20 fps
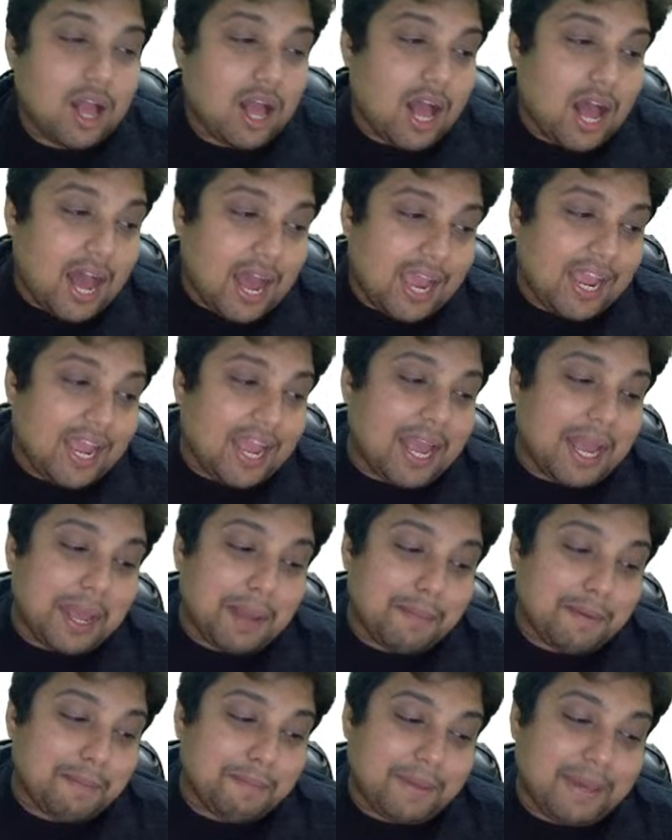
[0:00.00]
I
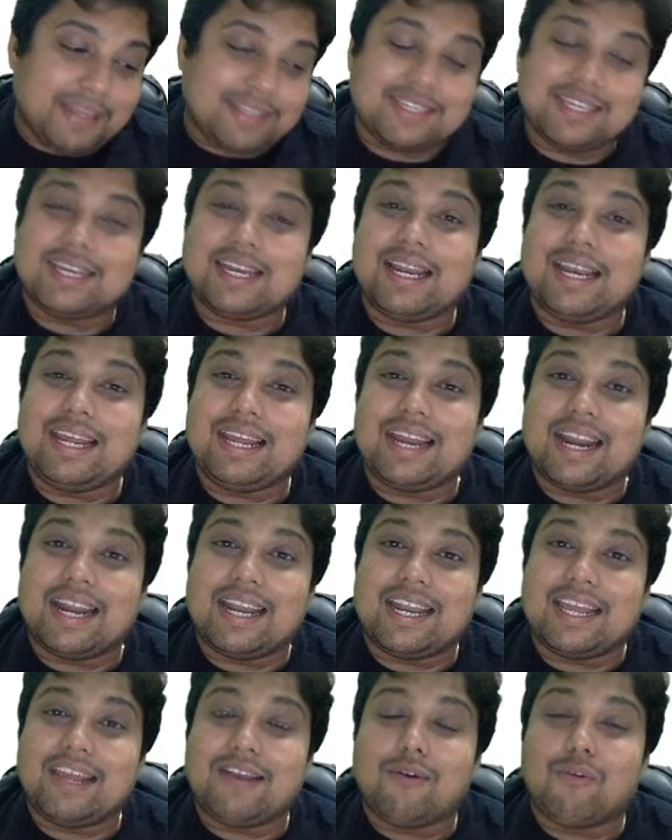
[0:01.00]
am basically
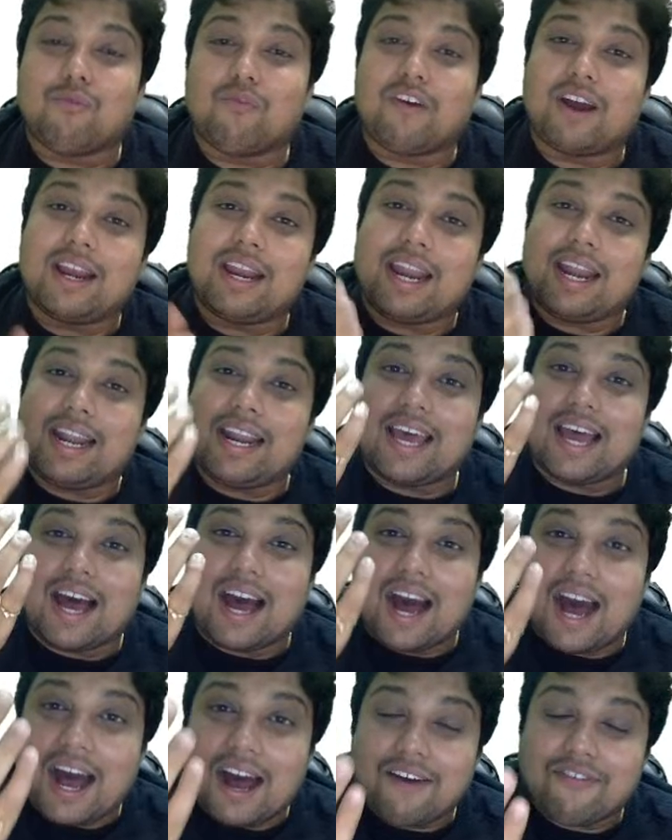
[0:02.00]
getting 1.5
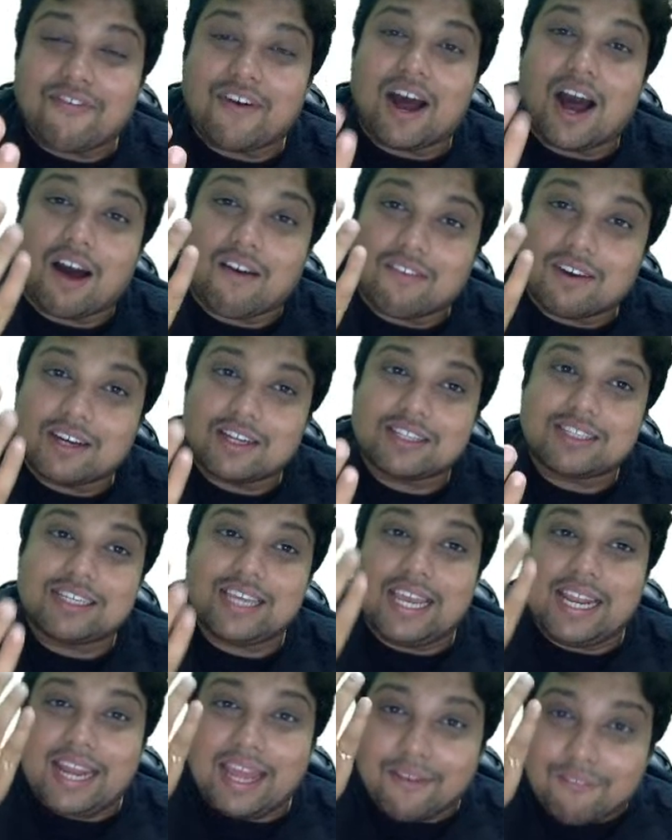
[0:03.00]
hours
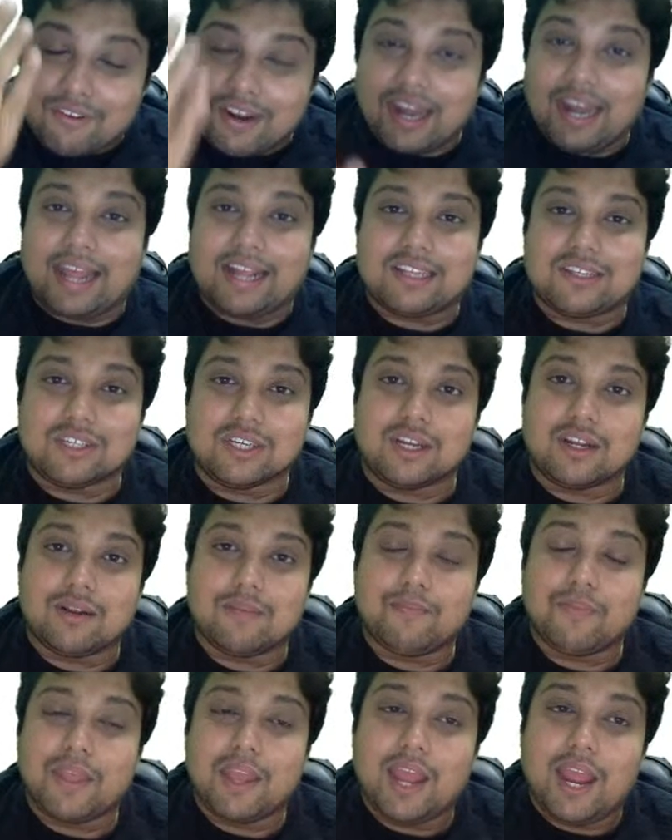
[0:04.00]
in every lecture,
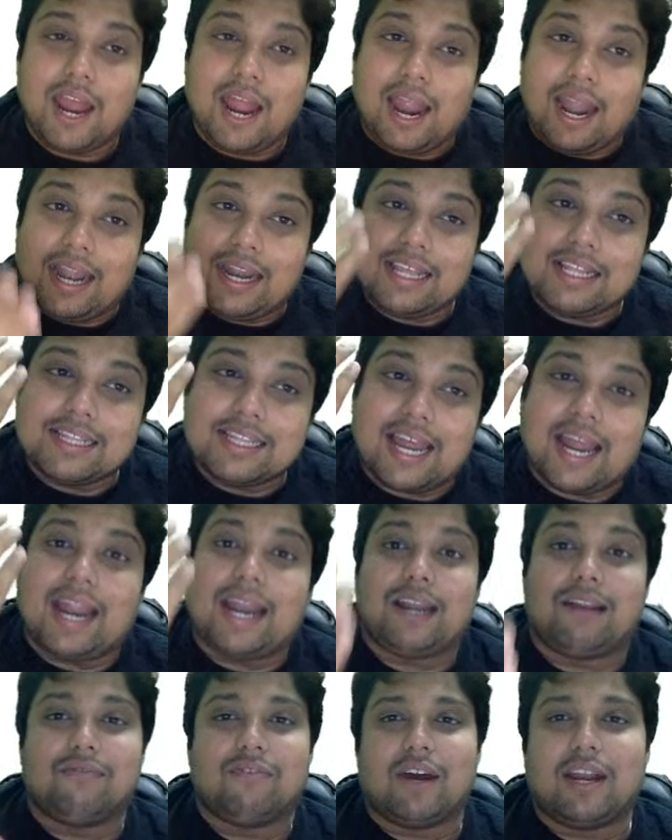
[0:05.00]
and in
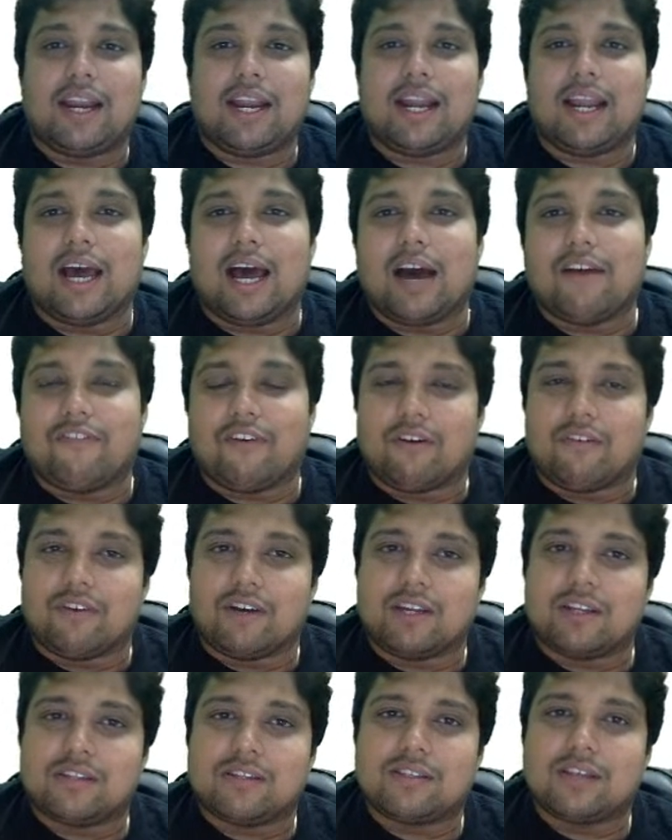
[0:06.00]
that 1.5
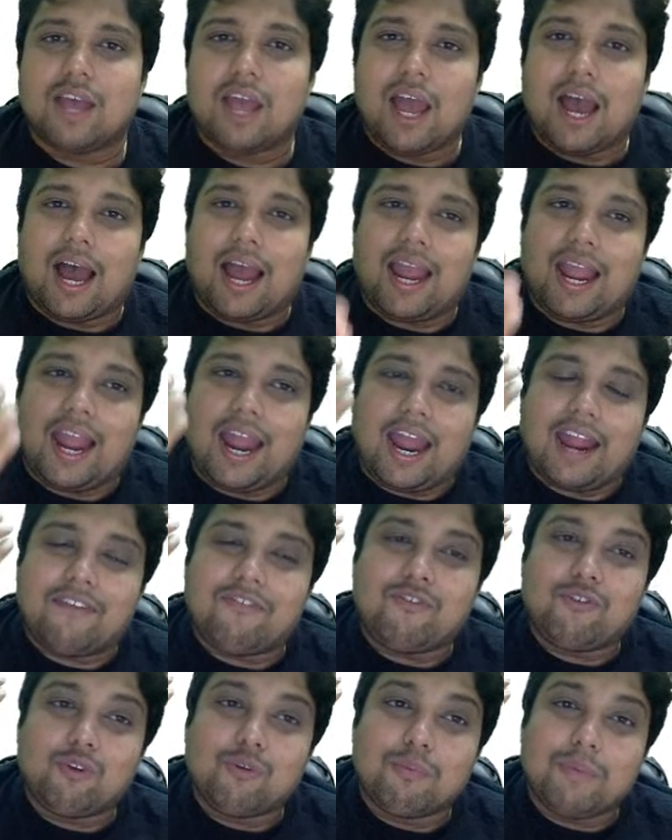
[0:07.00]
hours, I
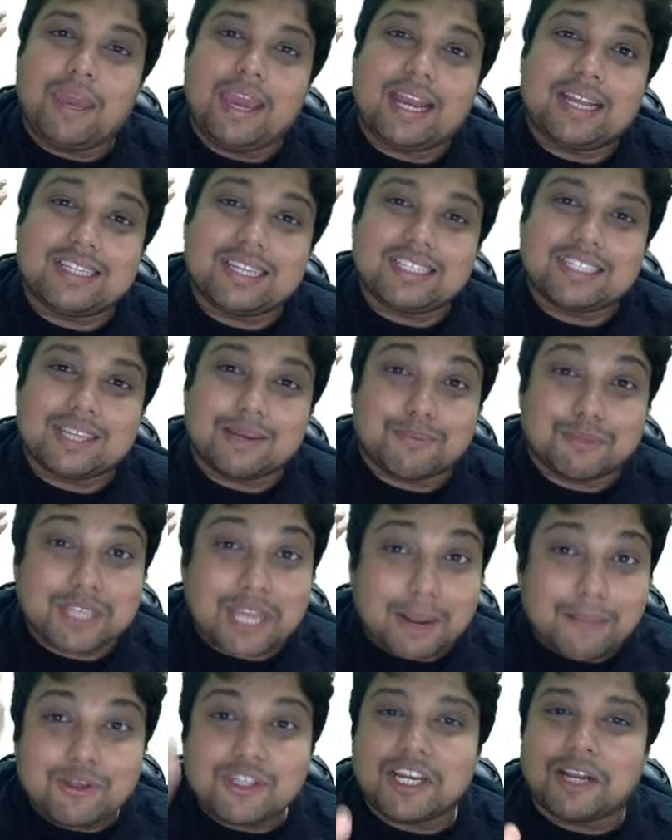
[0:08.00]
have to make the
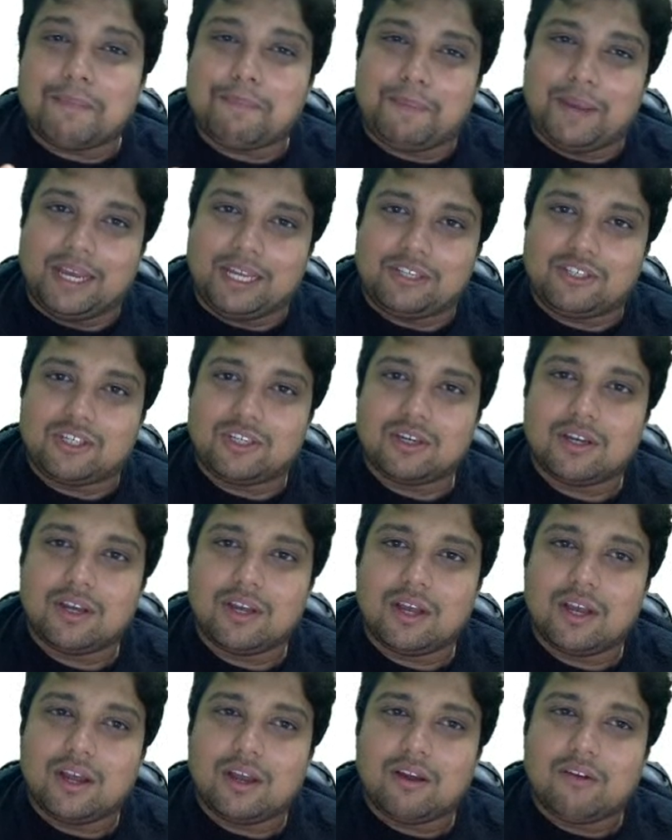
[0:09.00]
subscription pitch
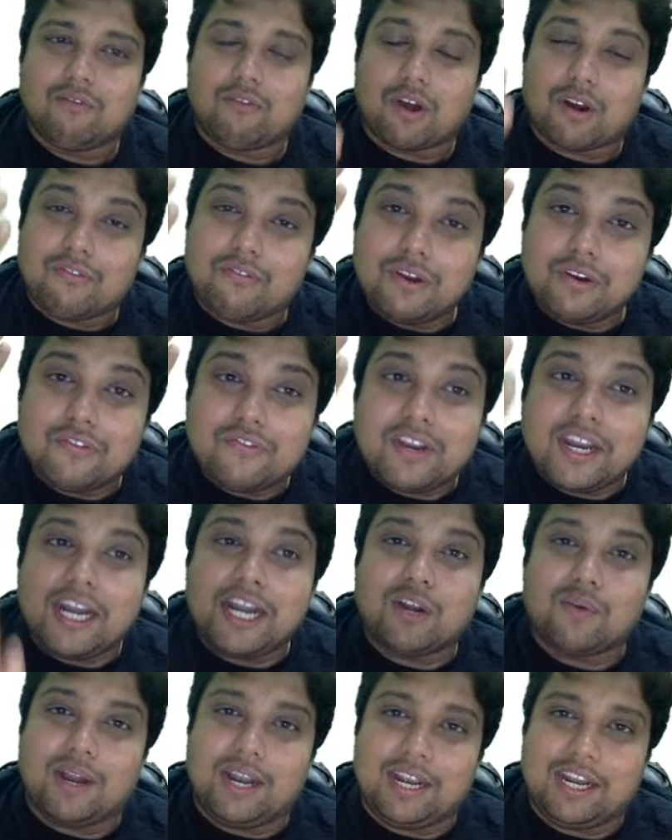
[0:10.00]
for
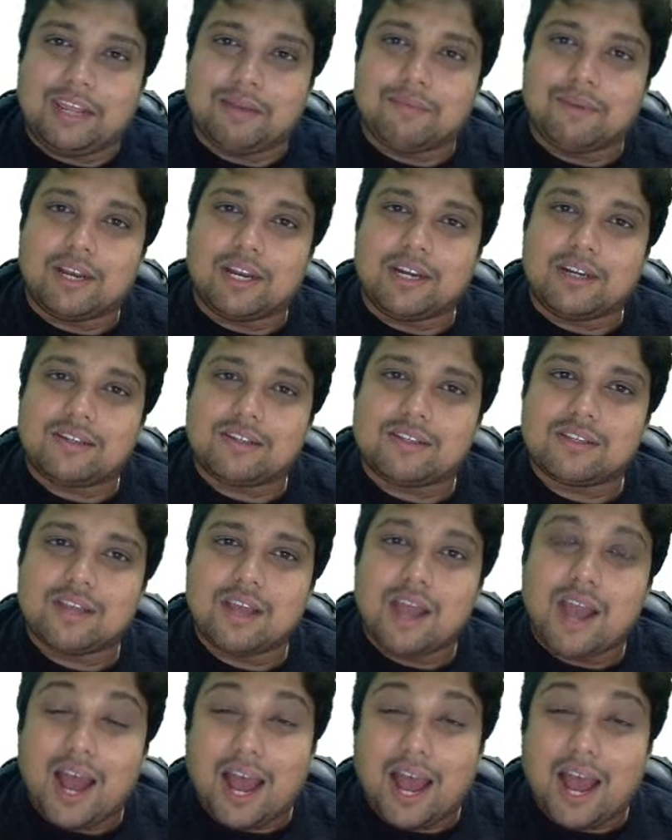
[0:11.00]
15-20 minutes.